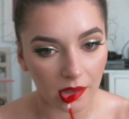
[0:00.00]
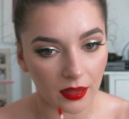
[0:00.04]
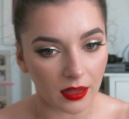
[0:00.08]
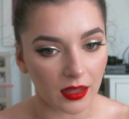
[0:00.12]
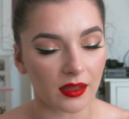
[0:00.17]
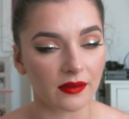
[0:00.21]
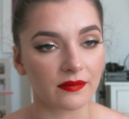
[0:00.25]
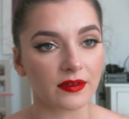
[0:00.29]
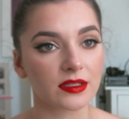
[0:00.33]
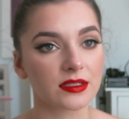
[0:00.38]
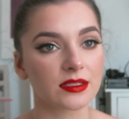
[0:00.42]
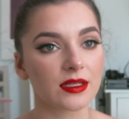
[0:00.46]

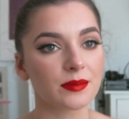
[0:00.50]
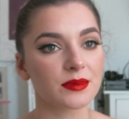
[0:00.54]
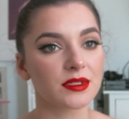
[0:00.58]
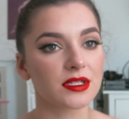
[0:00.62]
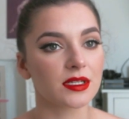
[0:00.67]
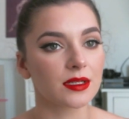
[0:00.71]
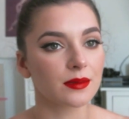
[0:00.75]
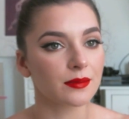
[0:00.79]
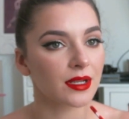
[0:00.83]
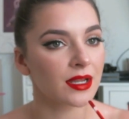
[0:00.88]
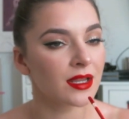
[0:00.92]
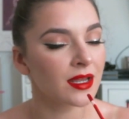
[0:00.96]
I've accepted
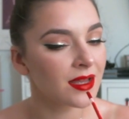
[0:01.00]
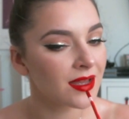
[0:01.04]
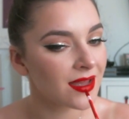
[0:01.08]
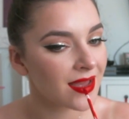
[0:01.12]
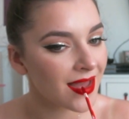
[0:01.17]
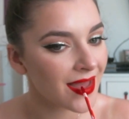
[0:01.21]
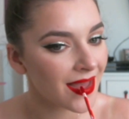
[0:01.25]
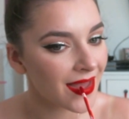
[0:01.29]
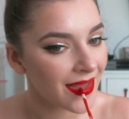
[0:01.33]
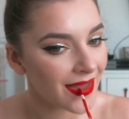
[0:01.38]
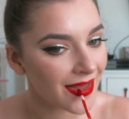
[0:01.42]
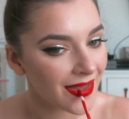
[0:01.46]
it.
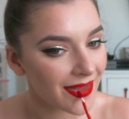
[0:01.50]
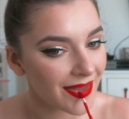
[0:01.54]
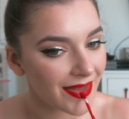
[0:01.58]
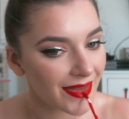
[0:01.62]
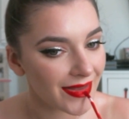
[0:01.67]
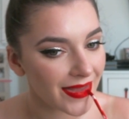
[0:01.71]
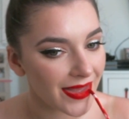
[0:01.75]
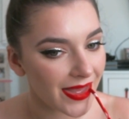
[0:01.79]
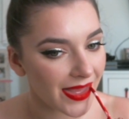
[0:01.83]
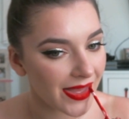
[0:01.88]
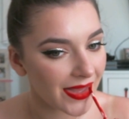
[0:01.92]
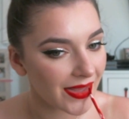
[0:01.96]

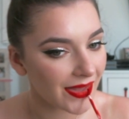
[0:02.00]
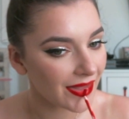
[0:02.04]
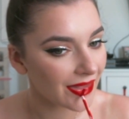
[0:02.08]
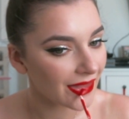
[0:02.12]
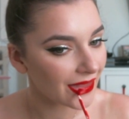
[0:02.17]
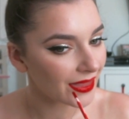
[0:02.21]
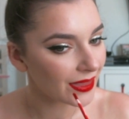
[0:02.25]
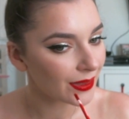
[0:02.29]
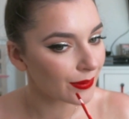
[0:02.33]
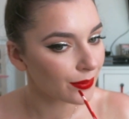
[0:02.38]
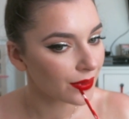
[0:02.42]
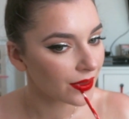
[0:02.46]

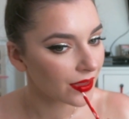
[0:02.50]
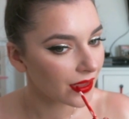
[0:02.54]
Yep.